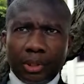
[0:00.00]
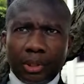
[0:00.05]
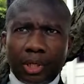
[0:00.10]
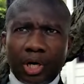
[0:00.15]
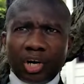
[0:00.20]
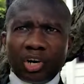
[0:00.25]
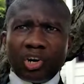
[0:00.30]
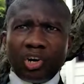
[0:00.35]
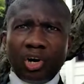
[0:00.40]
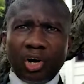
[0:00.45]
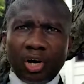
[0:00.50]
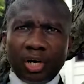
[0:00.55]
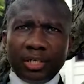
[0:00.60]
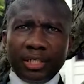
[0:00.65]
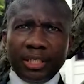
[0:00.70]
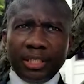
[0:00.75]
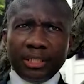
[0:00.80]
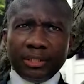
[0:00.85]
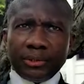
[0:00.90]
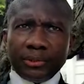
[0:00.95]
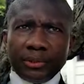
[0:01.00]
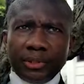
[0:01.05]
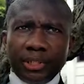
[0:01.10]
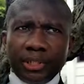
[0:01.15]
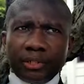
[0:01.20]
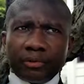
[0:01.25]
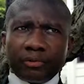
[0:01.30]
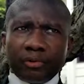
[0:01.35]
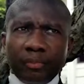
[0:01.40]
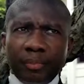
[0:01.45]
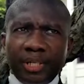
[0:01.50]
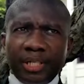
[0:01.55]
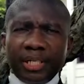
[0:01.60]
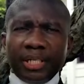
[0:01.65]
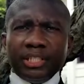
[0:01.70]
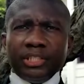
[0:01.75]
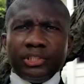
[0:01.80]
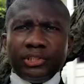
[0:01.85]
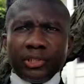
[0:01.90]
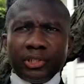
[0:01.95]
according to the
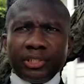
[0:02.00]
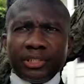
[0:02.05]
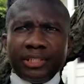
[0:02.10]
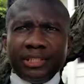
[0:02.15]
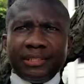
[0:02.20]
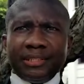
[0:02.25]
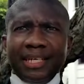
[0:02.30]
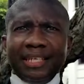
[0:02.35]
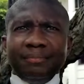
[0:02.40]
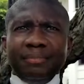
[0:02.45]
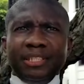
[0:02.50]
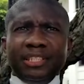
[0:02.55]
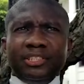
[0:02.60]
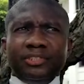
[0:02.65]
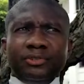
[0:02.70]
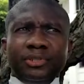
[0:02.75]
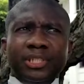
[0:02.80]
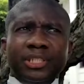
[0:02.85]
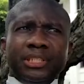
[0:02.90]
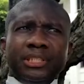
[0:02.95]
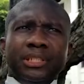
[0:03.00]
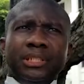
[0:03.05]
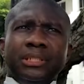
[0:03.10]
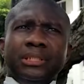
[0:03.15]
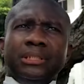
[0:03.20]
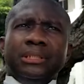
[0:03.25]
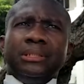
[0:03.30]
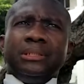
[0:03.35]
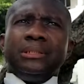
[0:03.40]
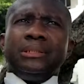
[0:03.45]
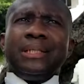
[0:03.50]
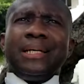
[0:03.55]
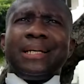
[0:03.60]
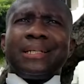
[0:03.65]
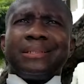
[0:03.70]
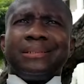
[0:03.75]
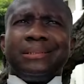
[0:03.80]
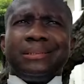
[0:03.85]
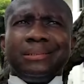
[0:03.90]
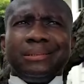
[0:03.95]
Criminal Justice Administration Act,